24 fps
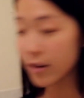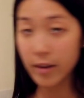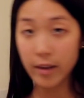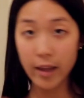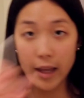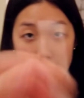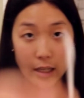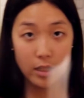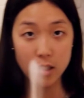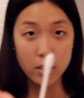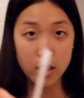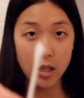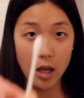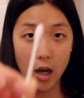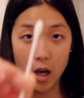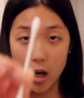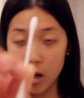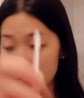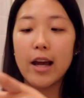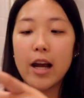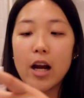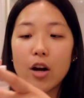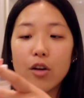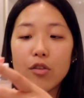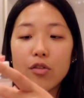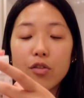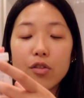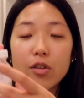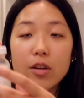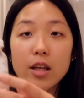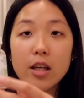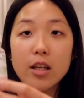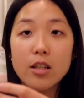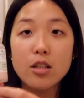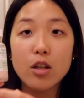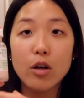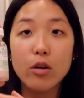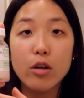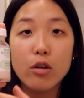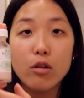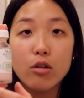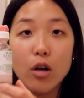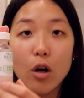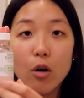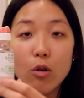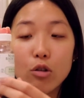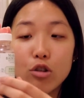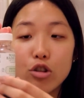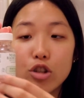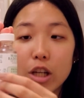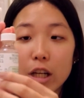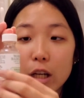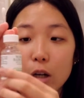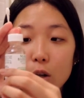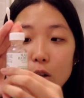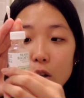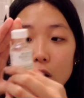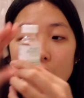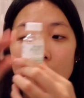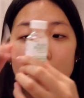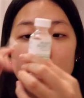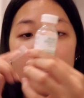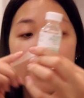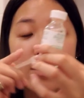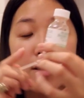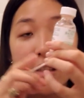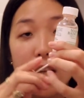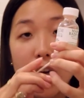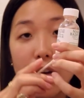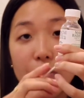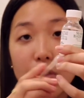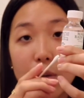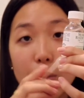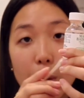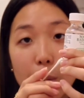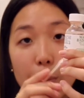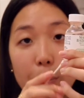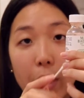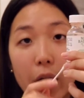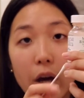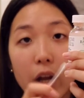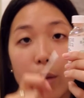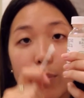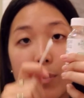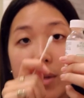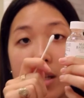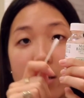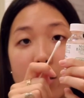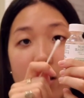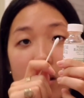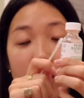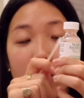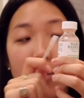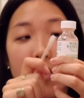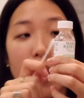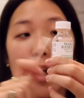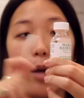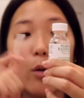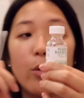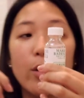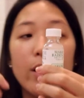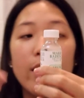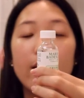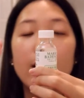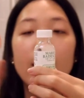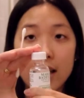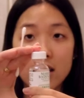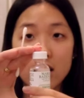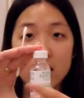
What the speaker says: Like so. Carefully so you don't jiggle all the stuff from the bottom into the liquid.